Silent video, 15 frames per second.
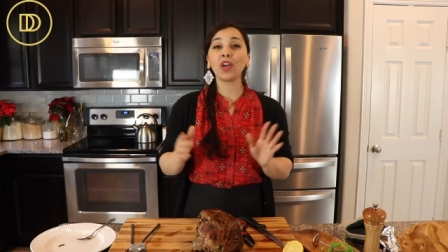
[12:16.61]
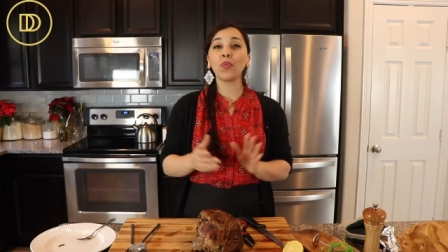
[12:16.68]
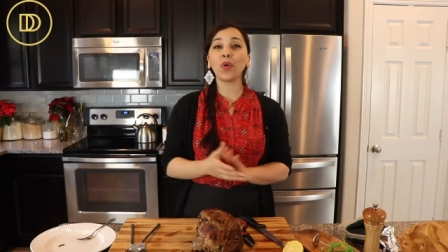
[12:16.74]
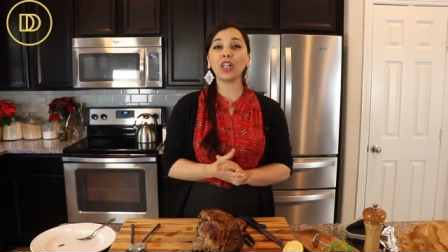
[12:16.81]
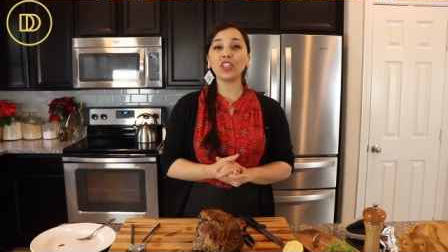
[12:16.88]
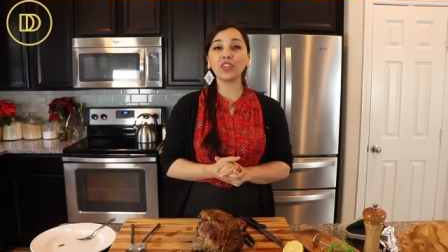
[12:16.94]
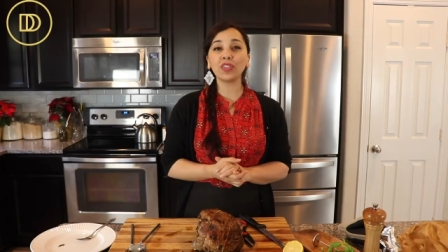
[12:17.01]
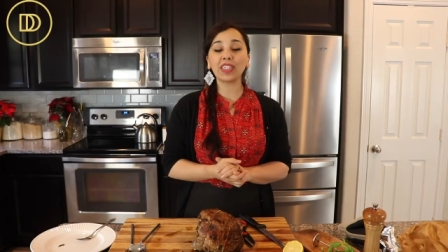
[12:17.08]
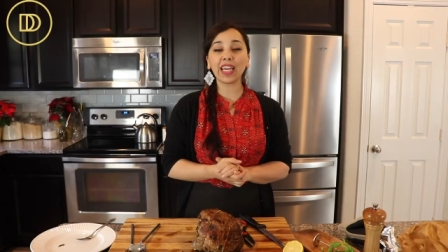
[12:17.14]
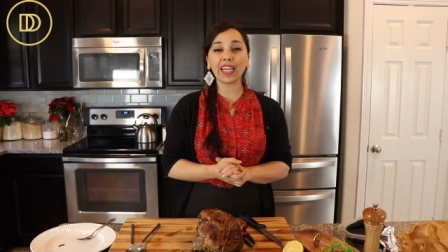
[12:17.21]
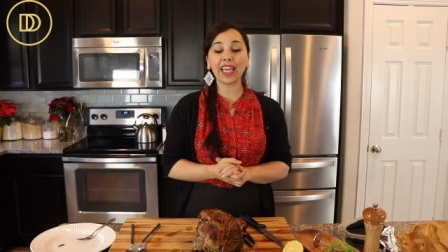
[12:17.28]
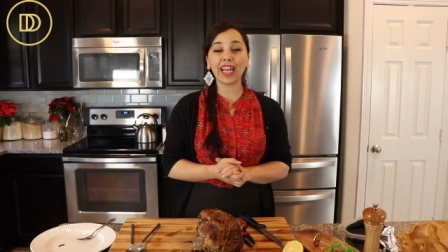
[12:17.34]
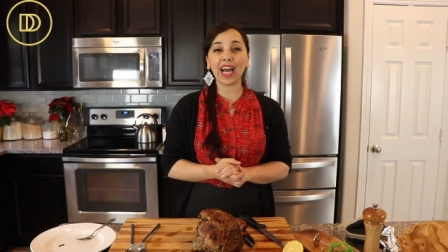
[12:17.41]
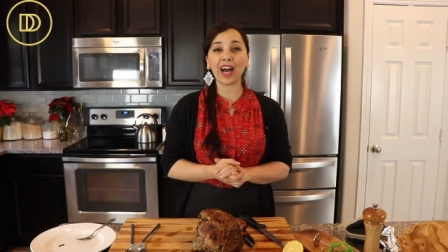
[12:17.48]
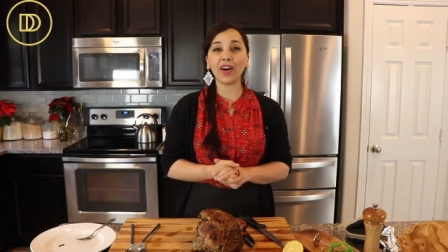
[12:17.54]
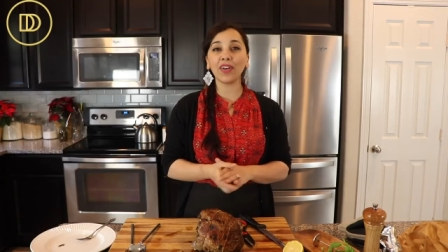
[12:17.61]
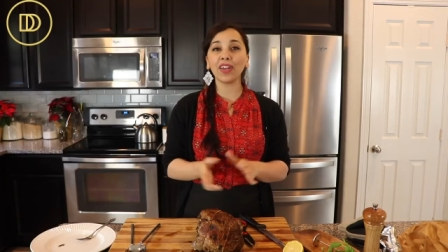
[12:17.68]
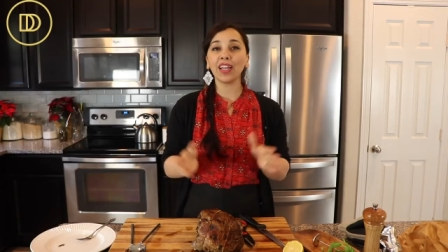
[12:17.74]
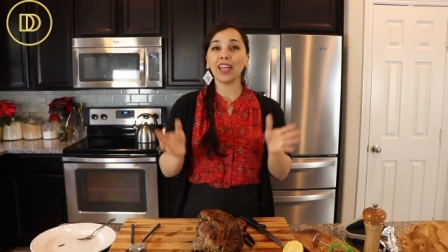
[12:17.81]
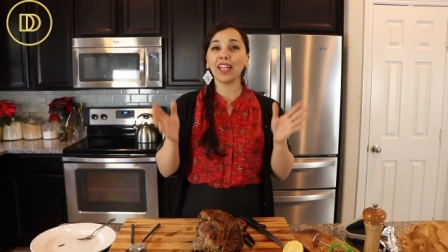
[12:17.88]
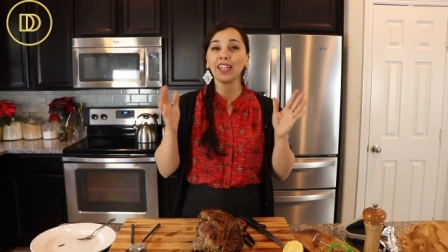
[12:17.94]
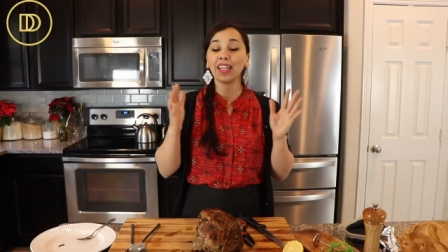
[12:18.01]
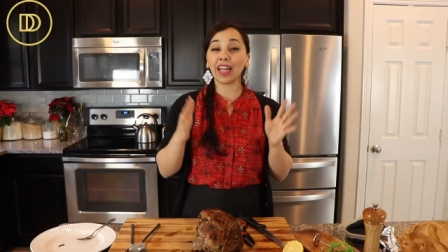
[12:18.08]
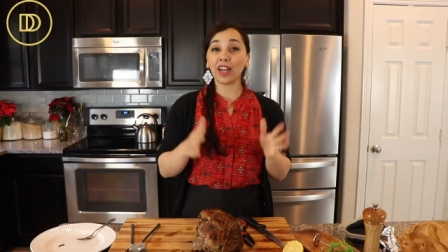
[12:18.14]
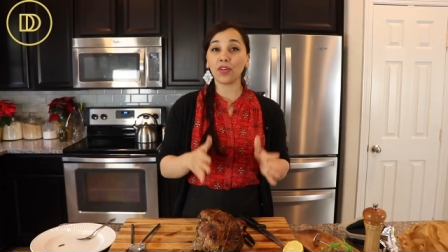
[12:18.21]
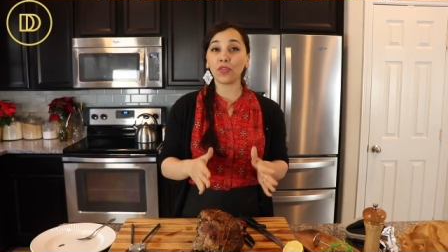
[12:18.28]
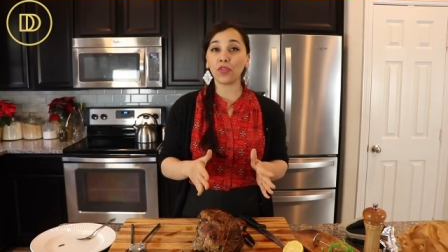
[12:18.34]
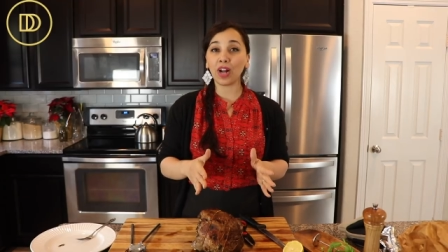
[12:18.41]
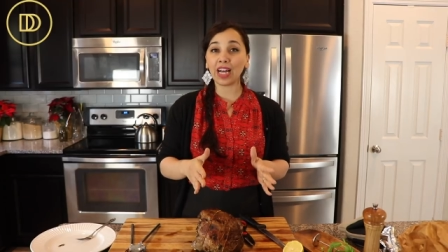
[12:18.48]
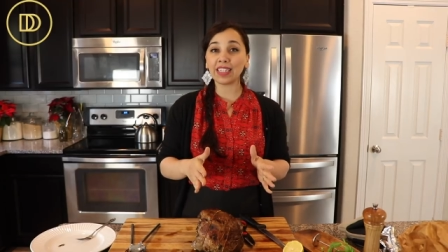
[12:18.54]
Once you take it out, let it
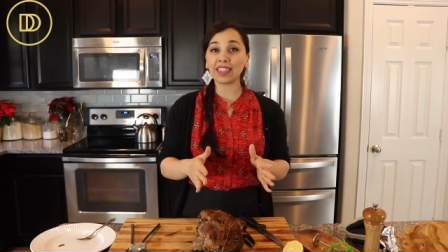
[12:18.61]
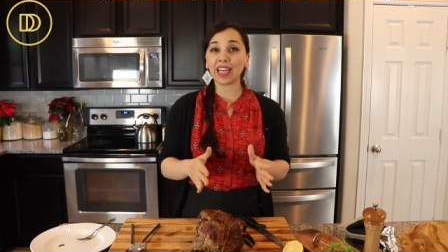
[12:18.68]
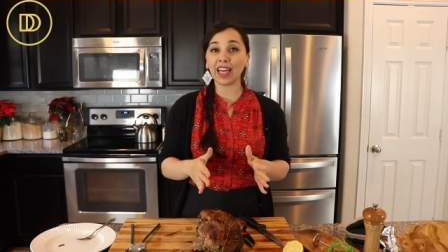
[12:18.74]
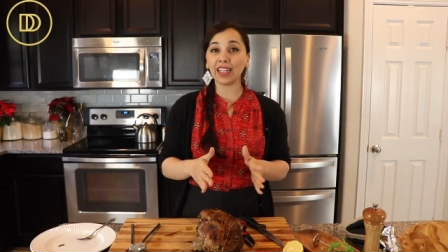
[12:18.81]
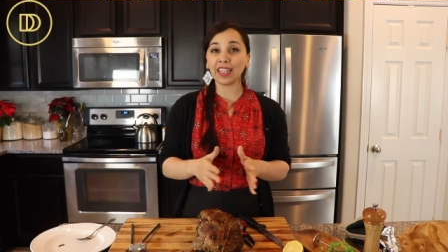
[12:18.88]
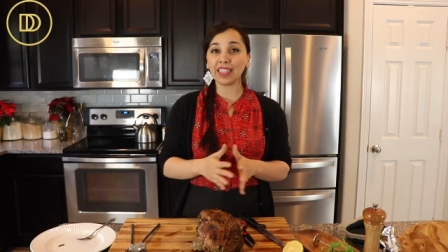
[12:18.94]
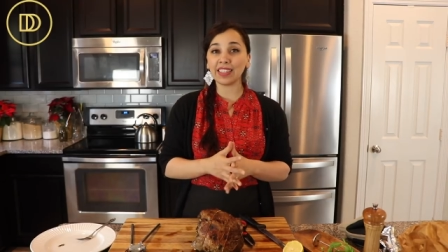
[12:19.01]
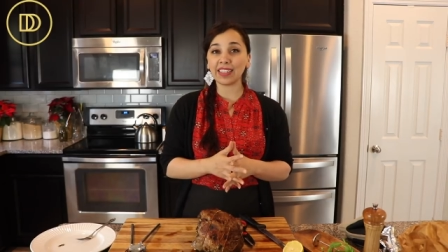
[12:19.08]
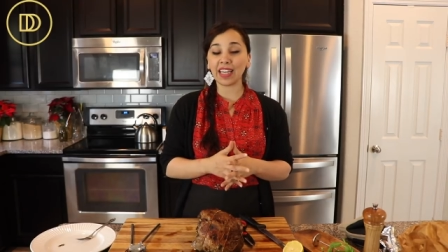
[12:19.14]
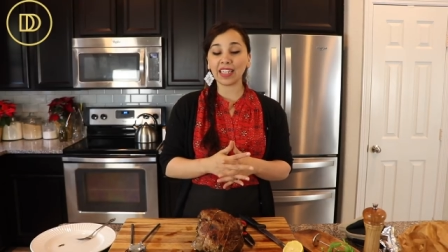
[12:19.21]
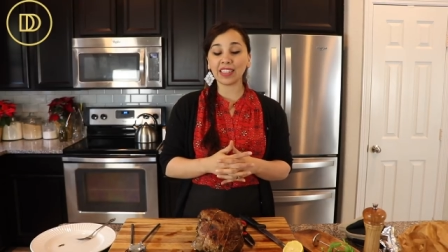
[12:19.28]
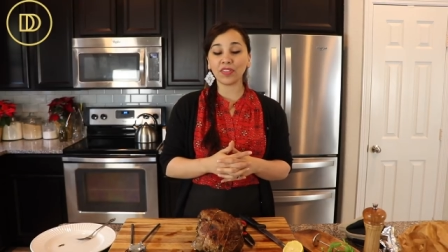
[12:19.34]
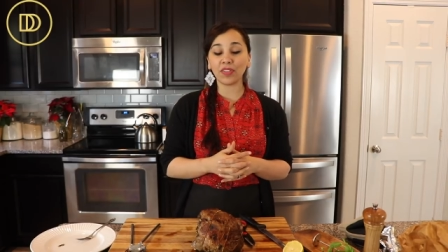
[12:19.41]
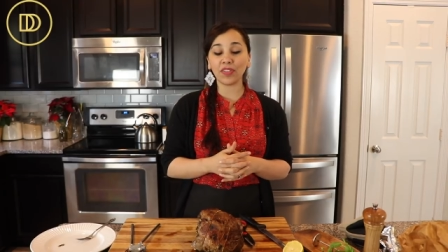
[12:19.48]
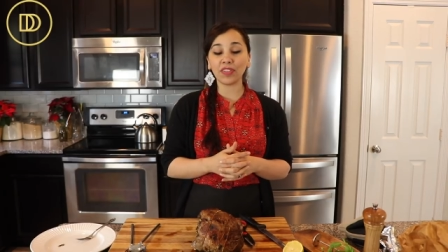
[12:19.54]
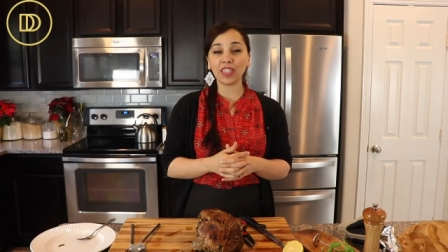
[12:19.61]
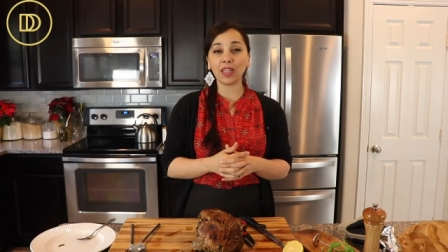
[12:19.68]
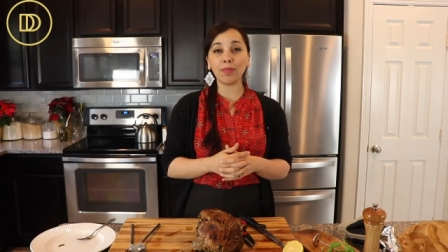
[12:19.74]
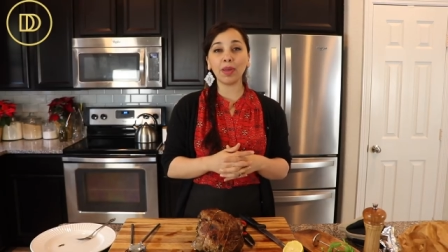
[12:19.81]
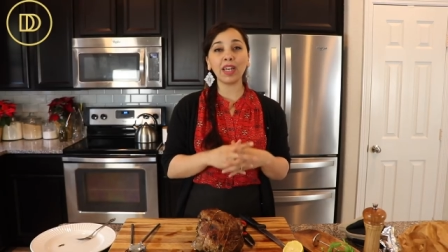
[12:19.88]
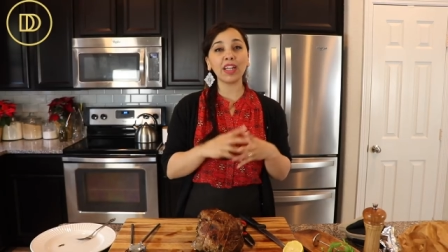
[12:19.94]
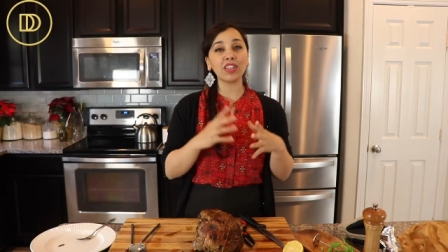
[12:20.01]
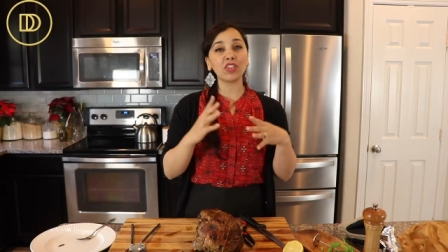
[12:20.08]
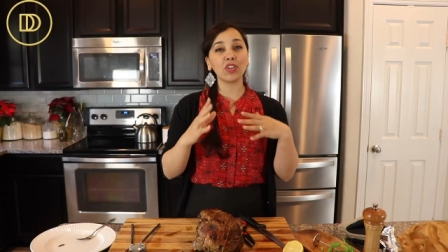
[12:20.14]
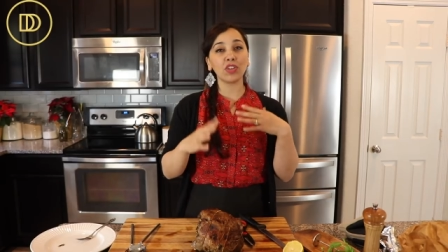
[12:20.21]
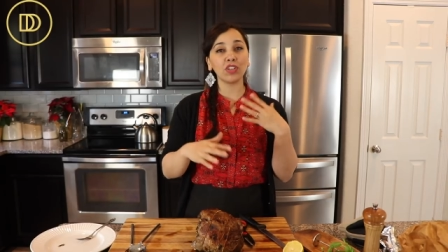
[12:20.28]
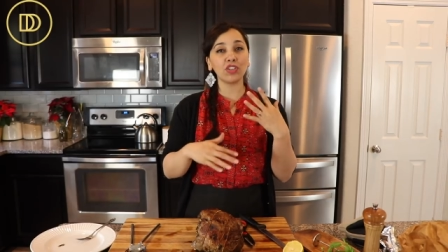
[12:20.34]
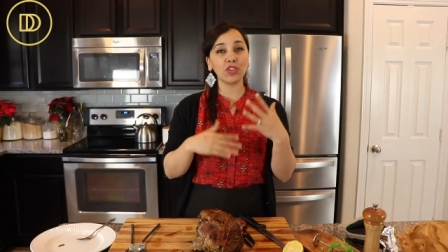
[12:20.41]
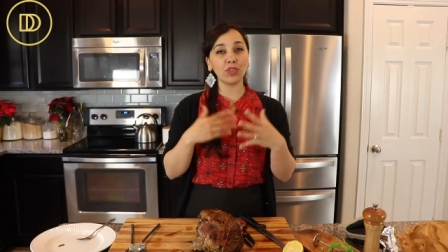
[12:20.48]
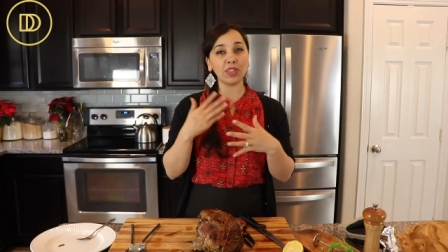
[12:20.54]
rest at least ten to fifteen minutes so
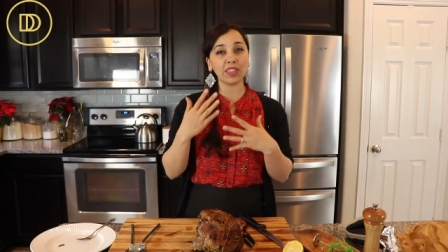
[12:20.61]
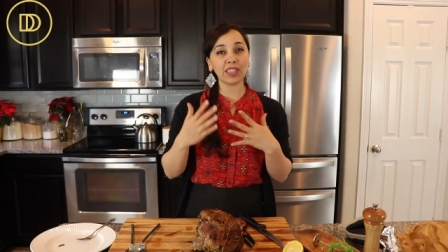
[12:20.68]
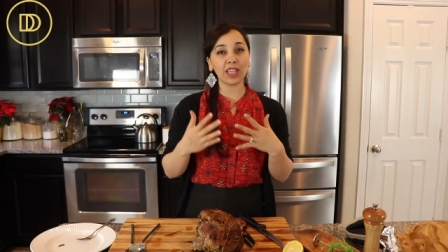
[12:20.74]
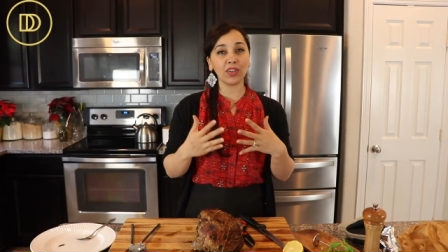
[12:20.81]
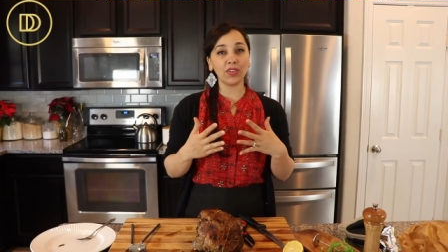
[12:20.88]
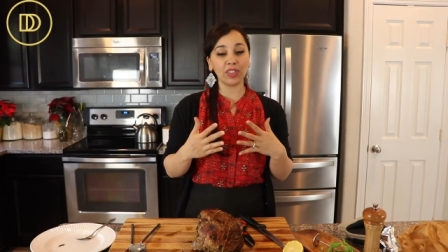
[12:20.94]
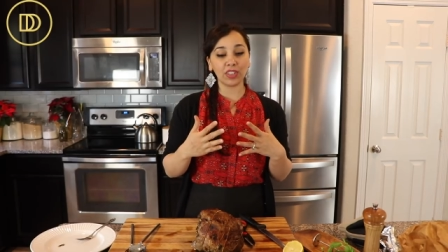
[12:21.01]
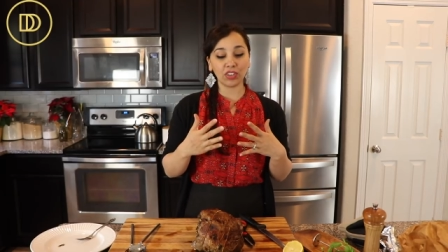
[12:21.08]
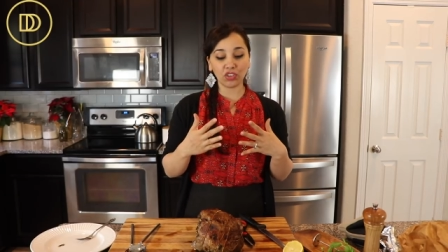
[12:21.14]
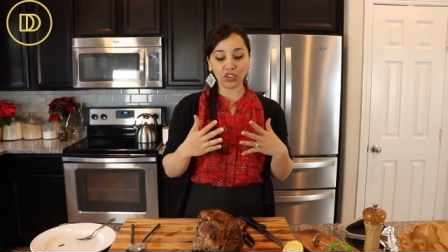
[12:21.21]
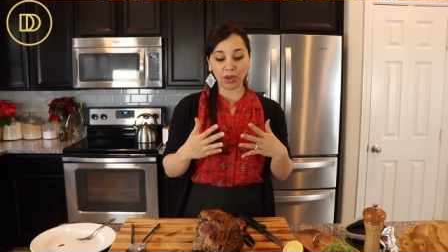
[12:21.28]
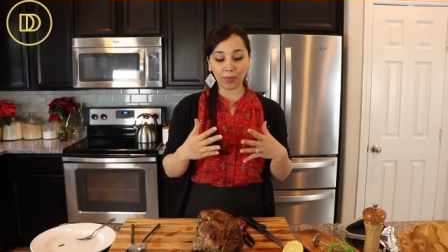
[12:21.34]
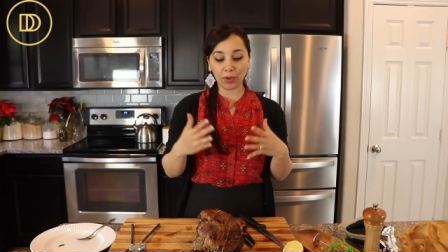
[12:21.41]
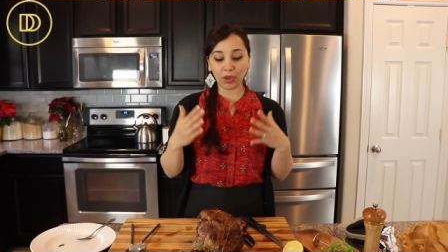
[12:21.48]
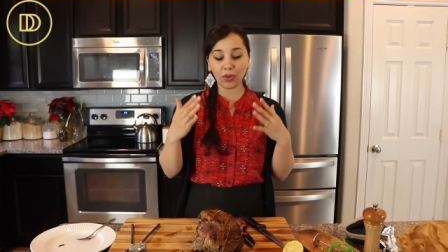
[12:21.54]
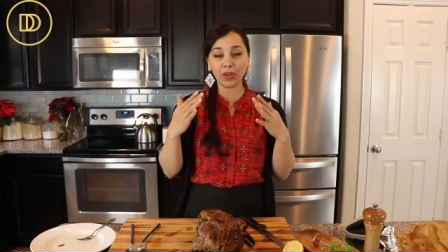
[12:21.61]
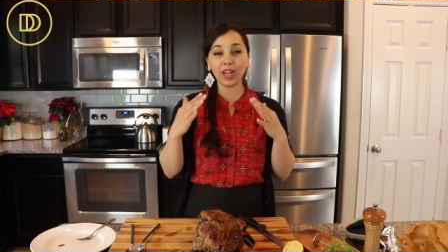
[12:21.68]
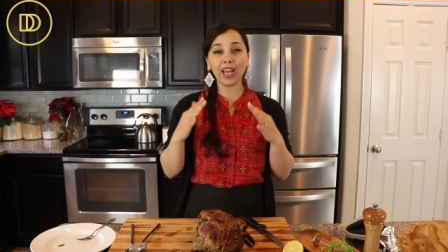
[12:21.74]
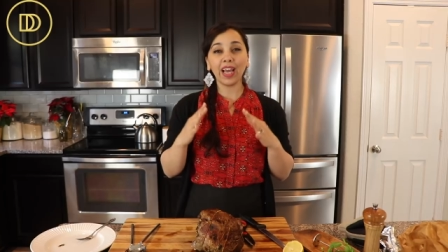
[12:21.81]
the juices can redistribute